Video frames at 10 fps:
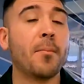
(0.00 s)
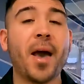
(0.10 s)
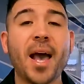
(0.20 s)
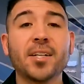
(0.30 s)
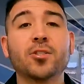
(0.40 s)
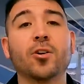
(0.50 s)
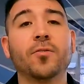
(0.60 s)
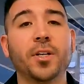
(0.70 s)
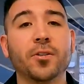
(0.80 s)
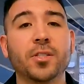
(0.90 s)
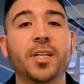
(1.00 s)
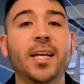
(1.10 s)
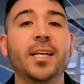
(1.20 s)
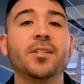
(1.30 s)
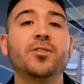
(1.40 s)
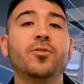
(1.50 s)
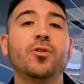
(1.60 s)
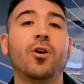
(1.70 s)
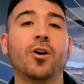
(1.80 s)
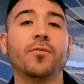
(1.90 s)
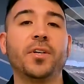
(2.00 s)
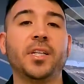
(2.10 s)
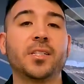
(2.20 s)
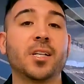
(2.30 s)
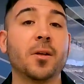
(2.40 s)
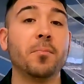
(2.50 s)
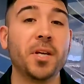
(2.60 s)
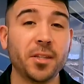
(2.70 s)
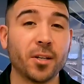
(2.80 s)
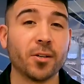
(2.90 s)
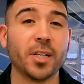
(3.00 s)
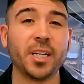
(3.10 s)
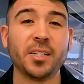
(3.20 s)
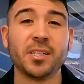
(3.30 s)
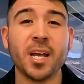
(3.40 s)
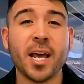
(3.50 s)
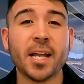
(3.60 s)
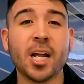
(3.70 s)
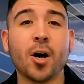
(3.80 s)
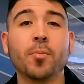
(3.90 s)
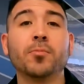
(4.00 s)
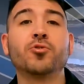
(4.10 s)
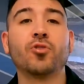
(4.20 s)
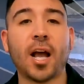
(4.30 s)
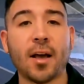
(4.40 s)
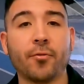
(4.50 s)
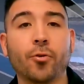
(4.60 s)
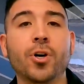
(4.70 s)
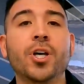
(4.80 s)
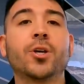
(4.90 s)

past RVers get into the RV that's going to meet their needs and help them travel,